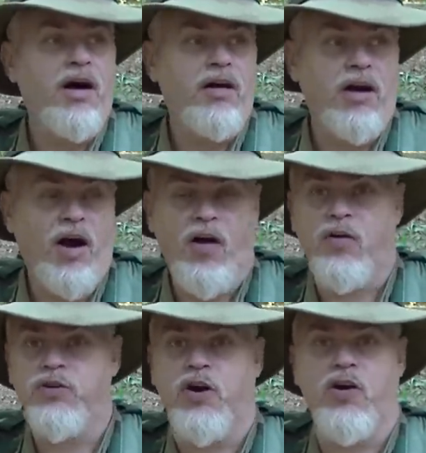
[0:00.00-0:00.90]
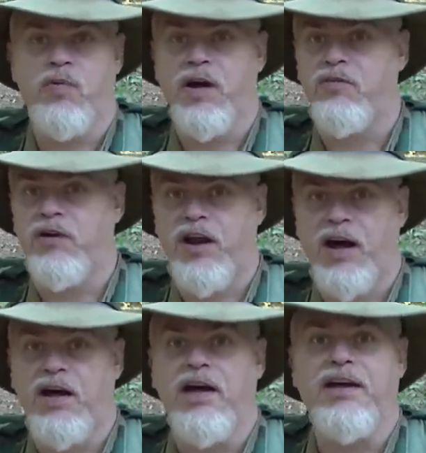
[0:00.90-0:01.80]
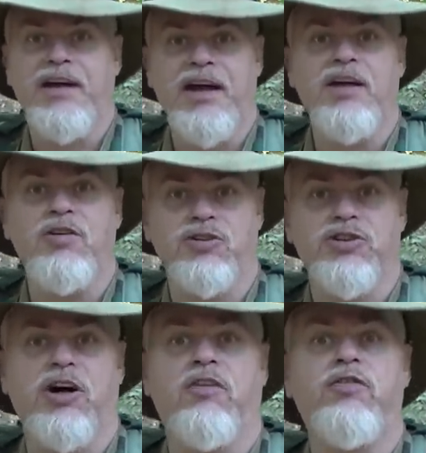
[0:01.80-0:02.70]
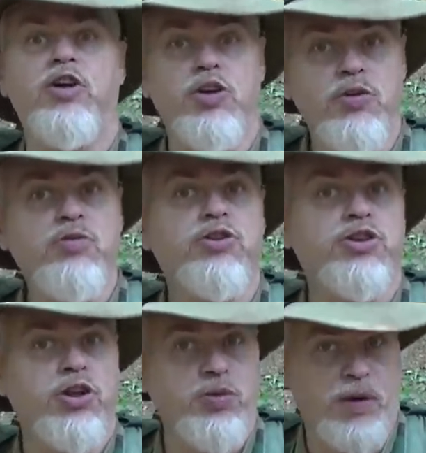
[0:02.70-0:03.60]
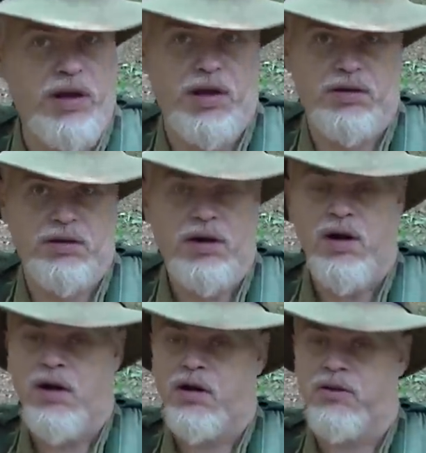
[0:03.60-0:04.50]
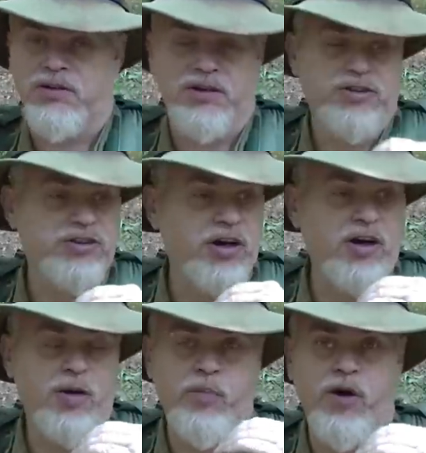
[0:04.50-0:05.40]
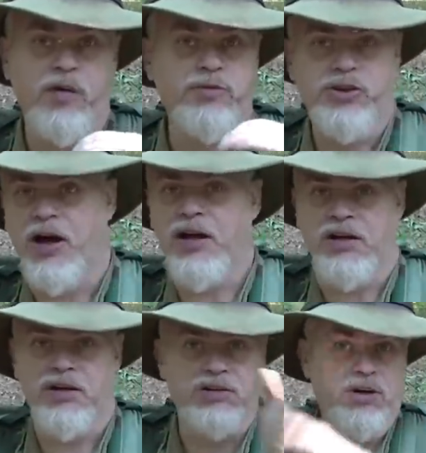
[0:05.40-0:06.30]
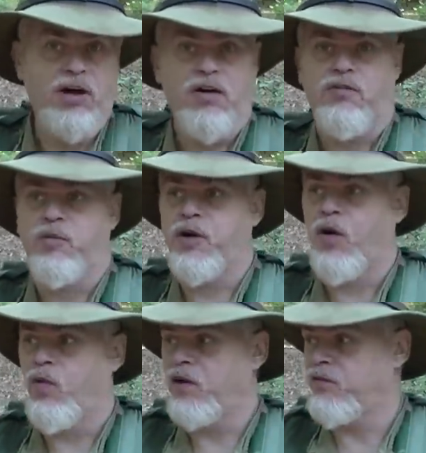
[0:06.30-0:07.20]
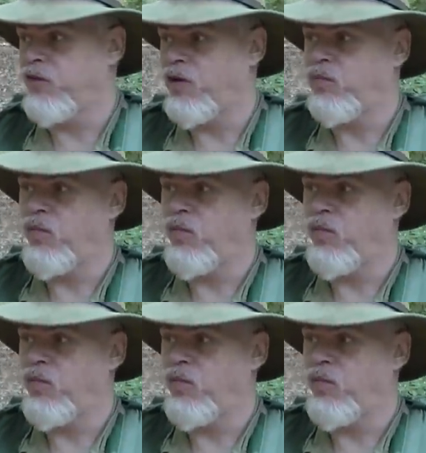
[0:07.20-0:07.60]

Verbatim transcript: long term every day and getting yourself used to it. Because that sudden abrupt change from going from